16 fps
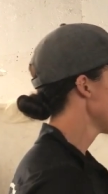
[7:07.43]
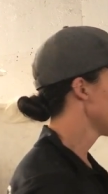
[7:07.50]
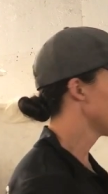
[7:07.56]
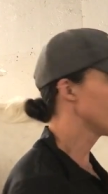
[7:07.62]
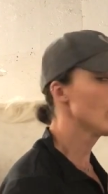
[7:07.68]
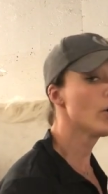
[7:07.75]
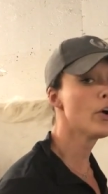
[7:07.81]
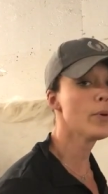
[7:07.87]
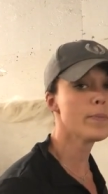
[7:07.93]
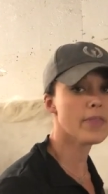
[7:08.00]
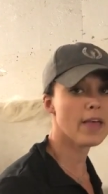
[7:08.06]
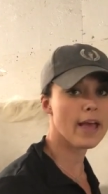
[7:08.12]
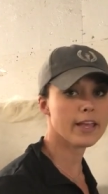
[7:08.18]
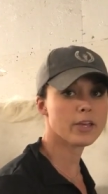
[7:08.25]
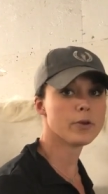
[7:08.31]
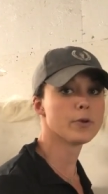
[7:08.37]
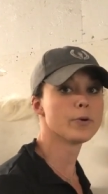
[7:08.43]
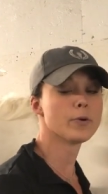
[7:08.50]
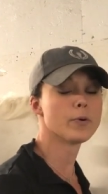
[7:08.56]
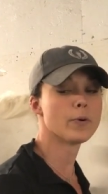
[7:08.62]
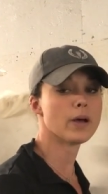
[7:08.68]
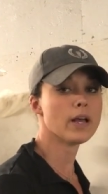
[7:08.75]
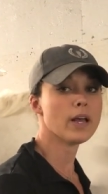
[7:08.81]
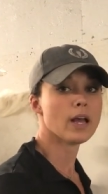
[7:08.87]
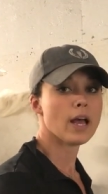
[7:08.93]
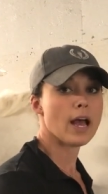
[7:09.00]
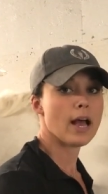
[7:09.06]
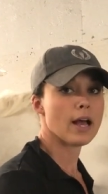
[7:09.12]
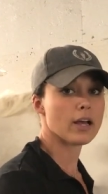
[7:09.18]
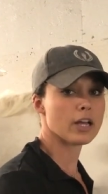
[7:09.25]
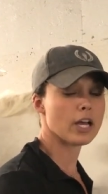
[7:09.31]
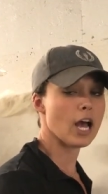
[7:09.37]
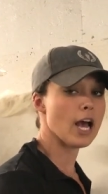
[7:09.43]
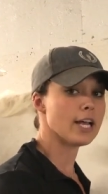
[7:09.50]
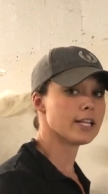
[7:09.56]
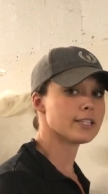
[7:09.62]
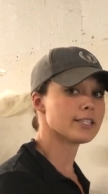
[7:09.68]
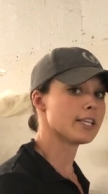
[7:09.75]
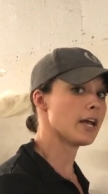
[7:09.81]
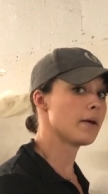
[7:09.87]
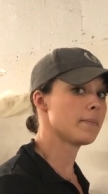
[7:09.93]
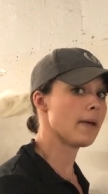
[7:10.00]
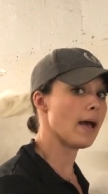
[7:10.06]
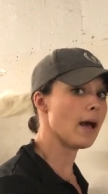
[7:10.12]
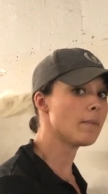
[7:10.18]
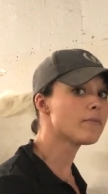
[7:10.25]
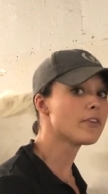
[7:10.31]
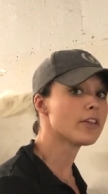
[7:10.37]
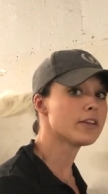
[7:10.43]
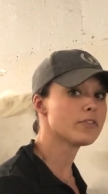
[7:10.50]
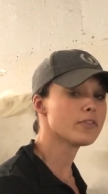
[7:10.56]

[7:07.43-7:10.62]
I hope that you got some helpful